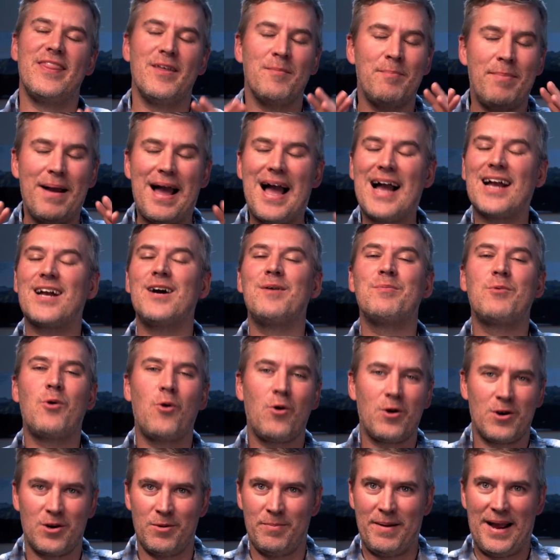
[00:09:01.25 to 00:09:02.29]
The backup
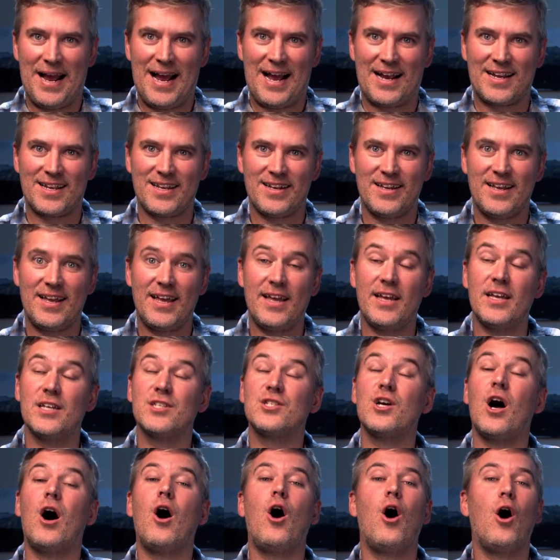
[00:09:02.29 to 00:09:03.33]
quarterback
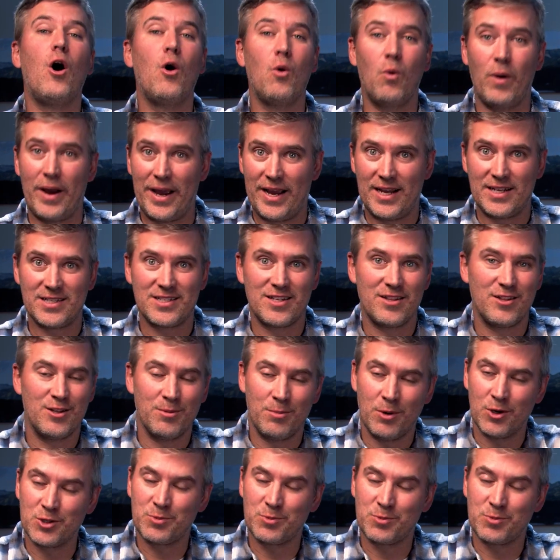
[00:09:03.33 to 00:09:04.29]
is always the